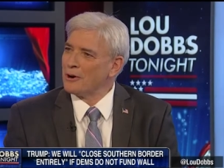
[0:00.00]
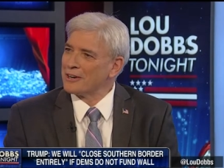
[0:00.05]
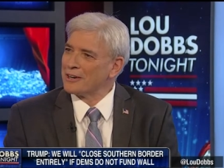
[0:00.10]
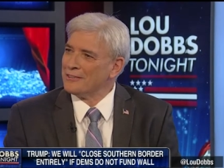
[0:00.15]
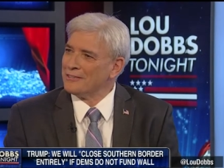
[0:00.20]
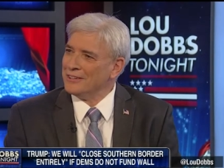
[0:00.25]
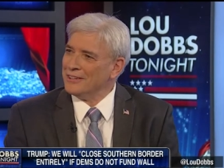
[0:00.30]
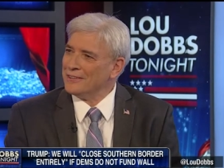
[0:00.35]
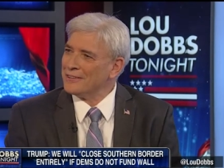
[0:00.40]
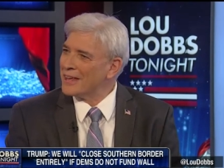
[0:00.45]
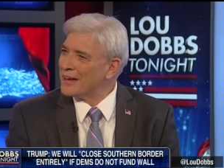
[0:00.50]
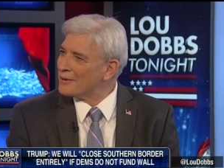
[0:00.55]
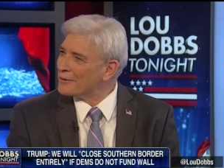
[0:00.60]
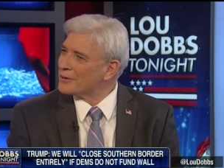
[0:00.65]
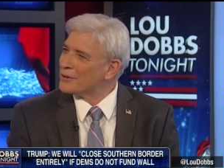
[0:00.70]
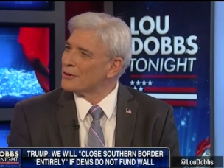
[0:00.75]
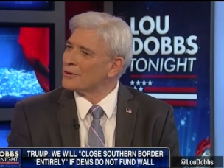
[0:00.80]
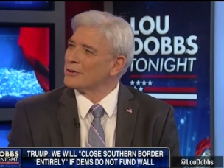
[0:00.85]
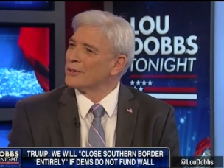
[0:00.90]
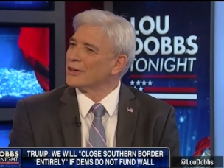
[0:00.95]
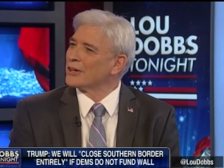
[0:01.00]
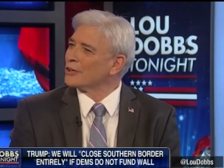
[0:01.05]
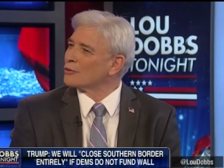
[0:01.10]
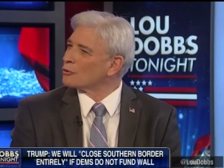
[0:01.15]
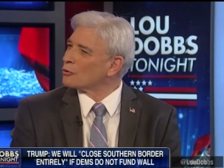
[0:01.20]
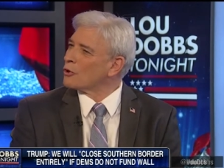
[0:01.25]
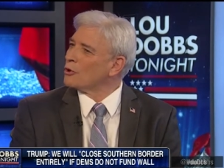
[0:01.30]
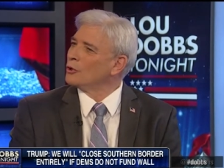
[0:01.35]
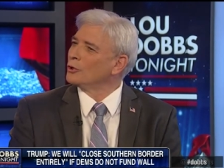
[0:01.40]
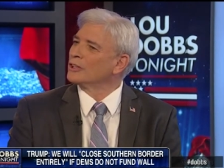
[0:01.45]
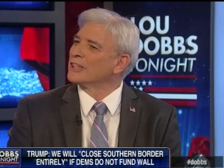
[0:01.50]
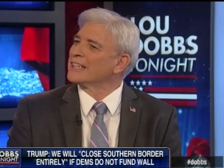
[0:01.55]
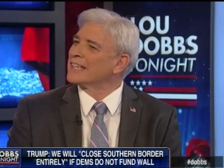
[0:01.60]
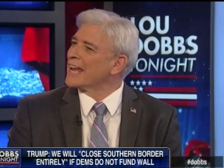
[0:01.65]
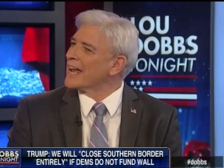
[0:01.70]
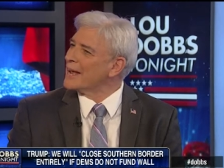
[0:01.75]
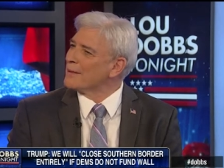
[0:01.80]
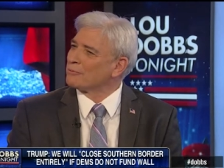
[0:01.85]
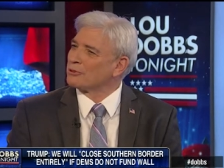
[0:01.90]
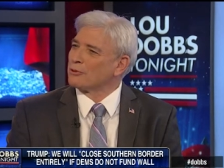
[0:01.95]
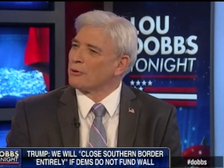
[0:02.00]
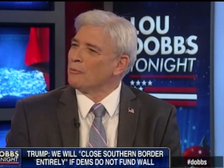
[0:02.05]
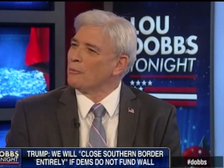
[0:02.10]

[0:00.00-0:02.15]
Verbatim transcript: of it. They you, you could roll the tapes from